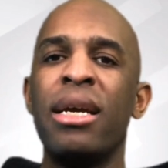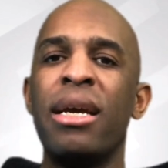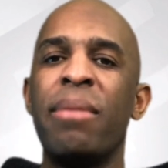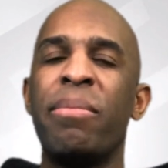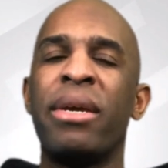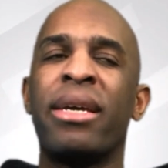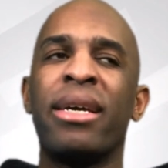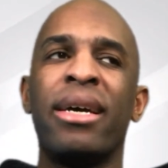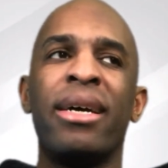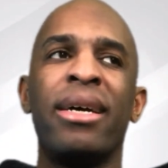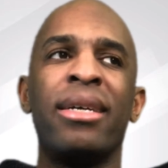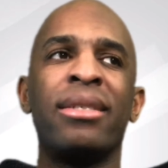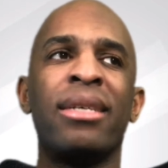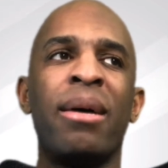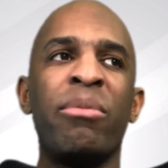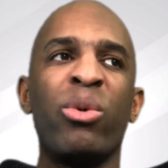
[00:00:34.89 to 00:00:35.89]

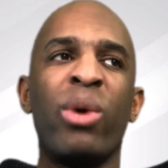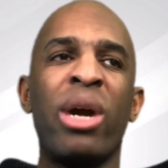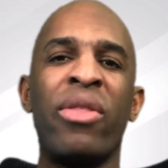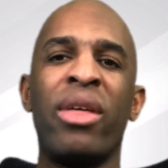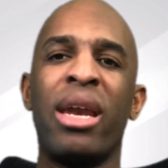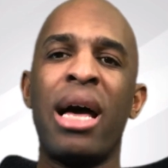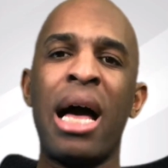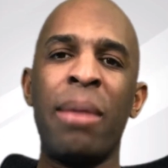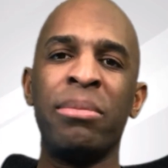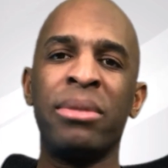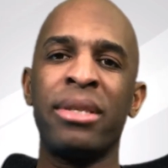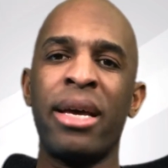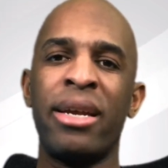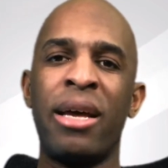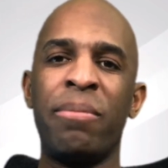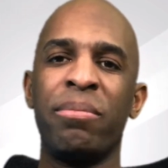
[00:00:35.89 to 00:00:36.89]
because um, the way that I'm
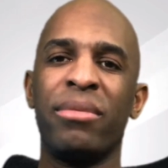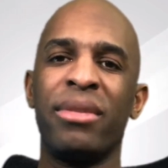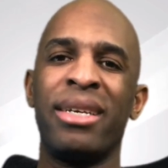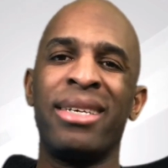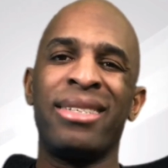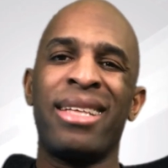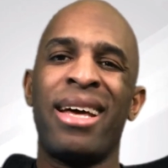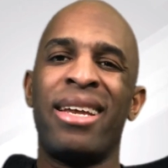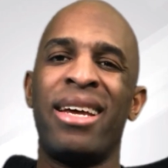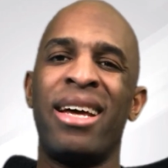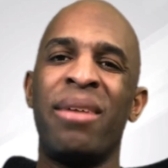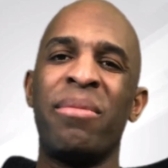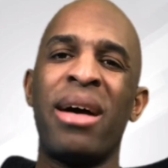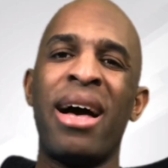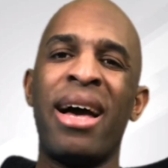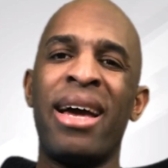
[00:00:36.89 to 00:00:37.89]
set up is that um,
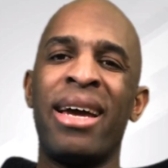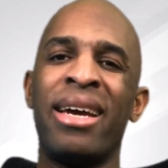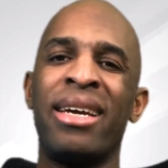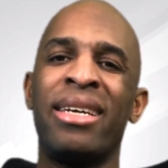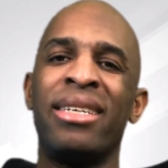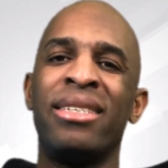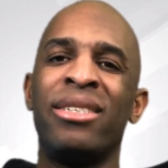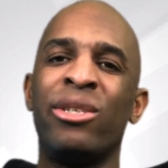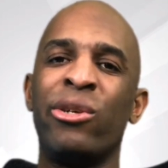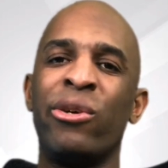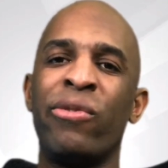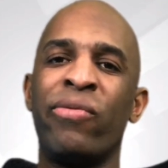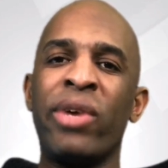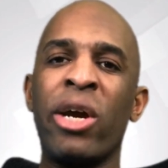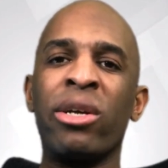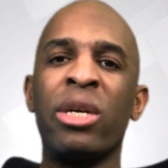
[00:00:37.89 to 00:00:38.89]
I do
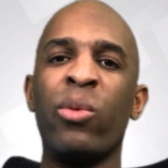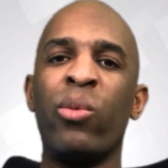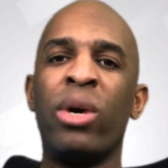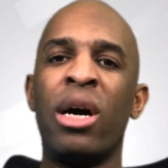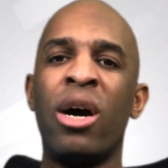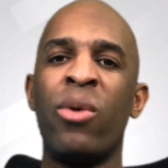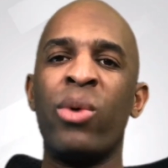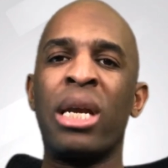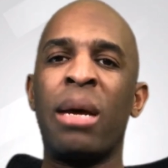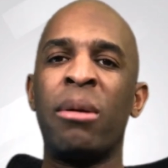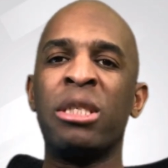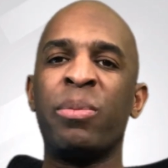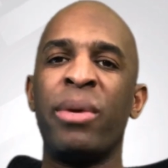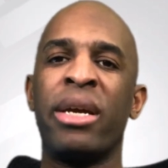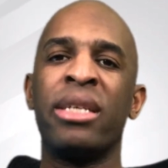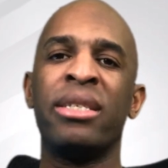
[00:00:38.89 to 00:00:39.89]
fairly well when I'm
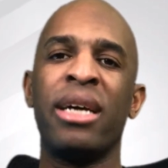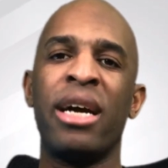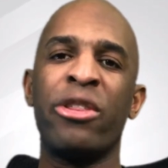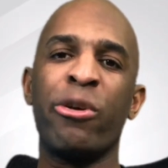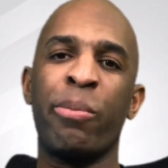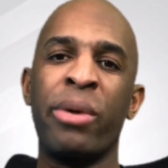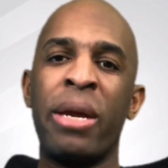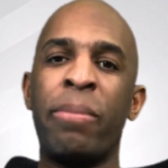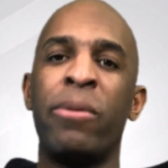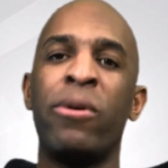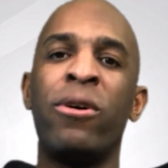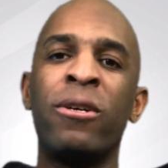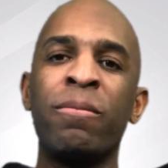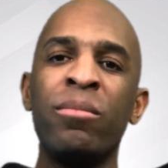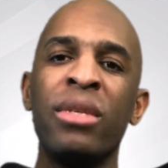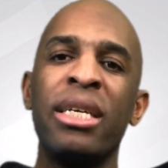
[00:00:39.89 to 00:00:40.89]
speaking to other people